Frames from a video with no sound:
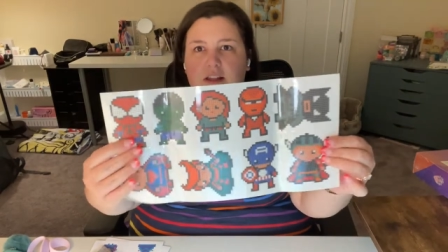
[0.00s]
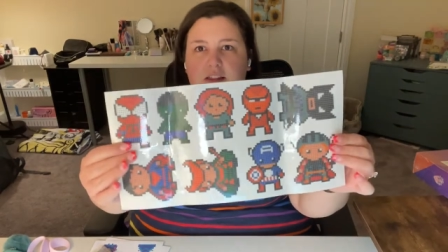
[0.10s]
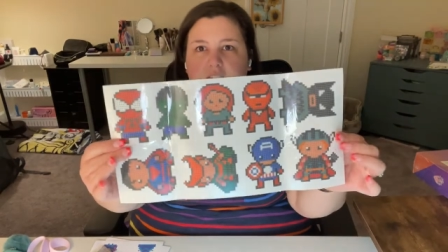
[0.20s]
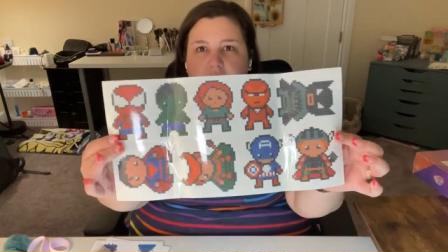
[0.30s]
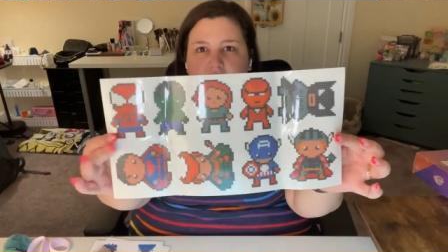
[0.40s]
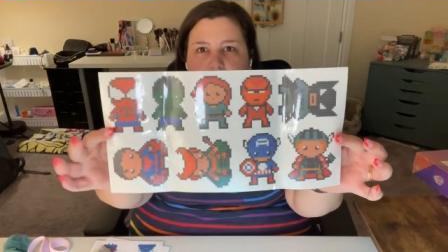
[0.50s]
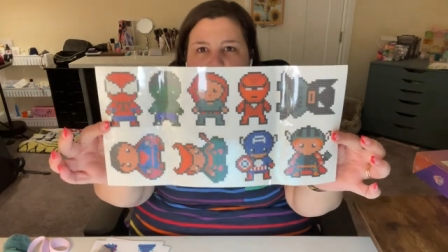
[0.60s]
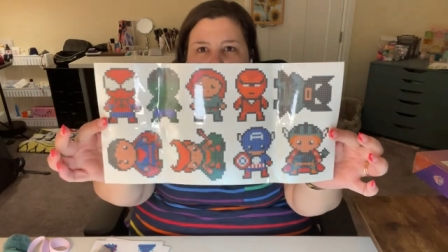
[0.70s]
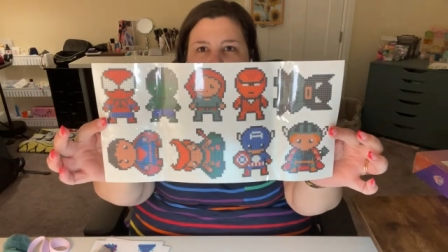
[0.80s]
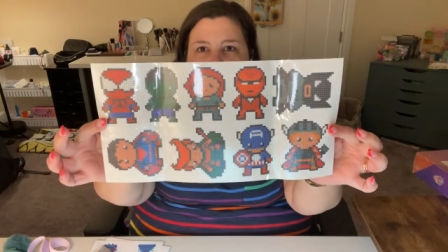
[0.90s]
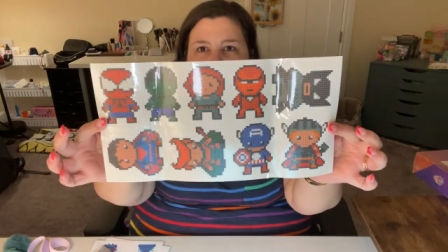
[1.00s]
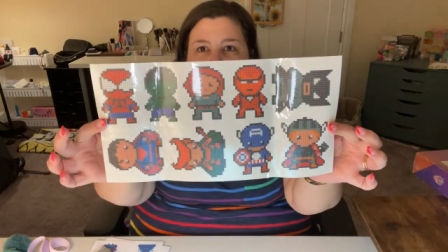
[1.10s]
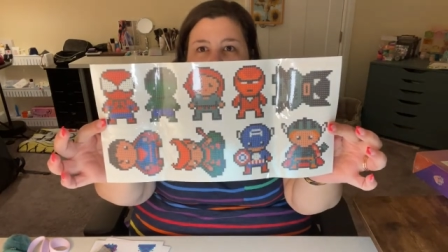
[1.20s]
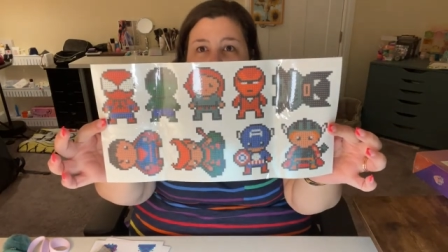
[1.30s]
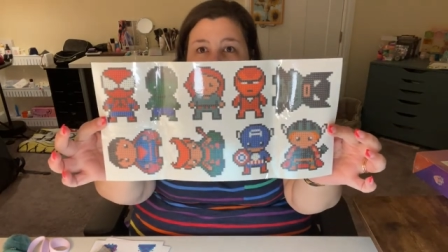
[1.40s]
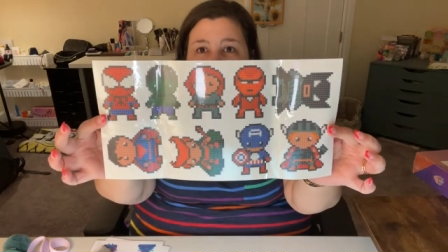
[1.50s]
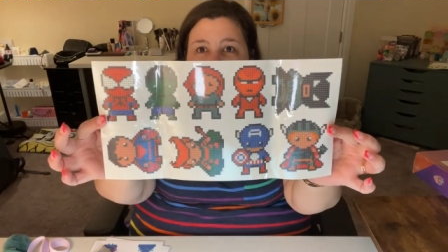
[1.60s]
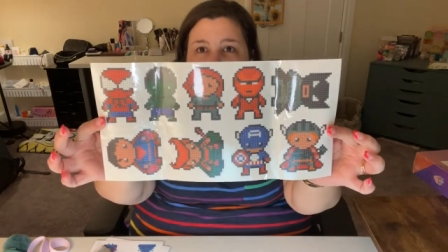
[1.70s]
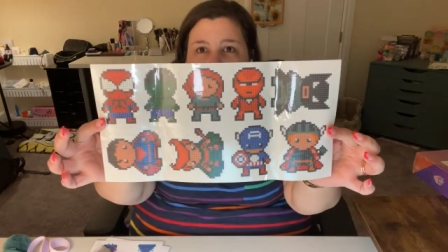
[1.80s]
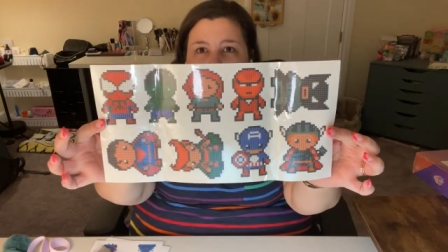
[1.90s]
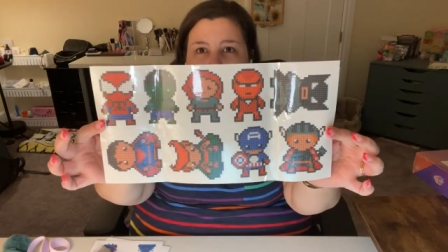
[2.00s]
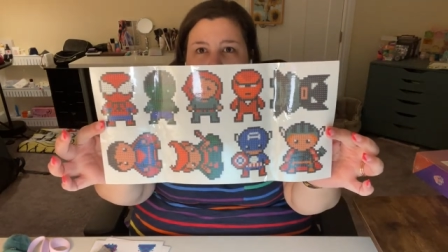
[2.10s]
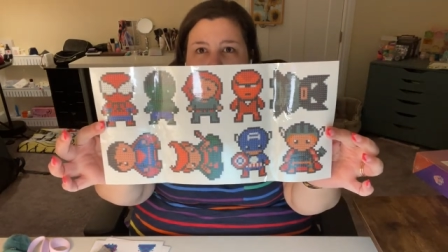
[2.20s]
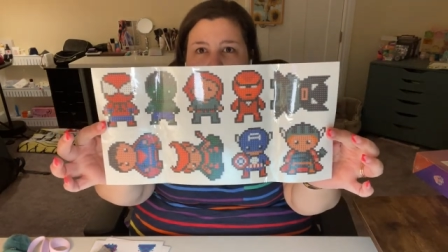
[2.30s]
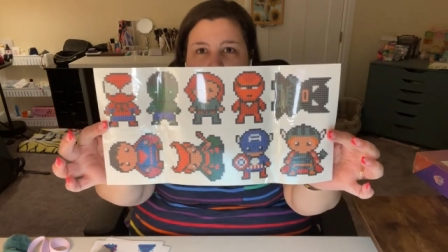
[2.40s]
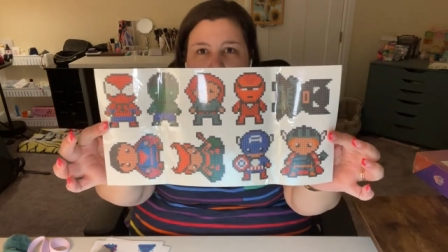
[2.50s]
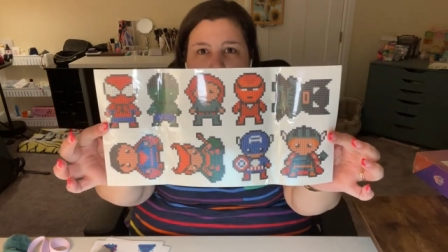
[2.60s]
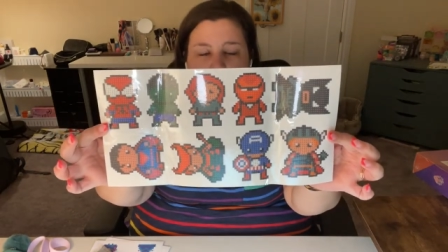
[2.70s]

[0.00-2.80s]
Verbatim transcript: That is stinking cute.